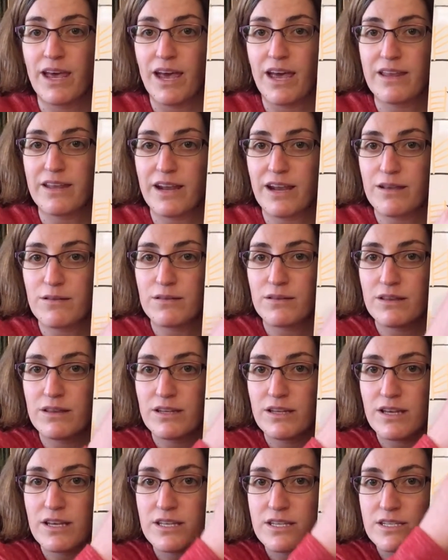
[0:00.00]
And I
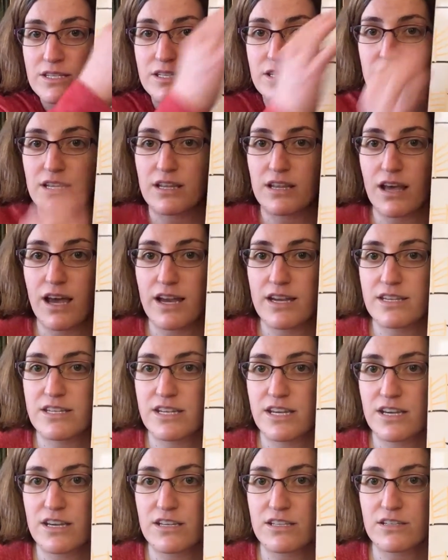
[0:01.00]
list
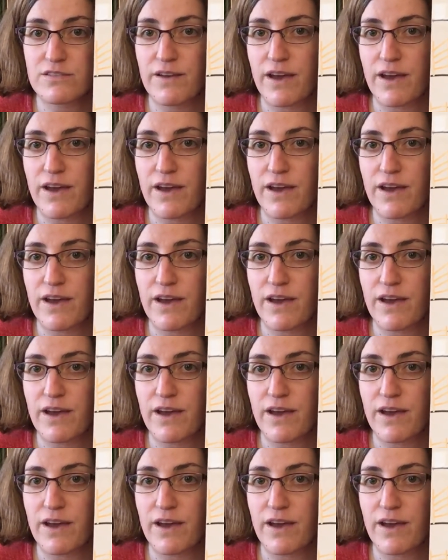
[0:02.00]
ideas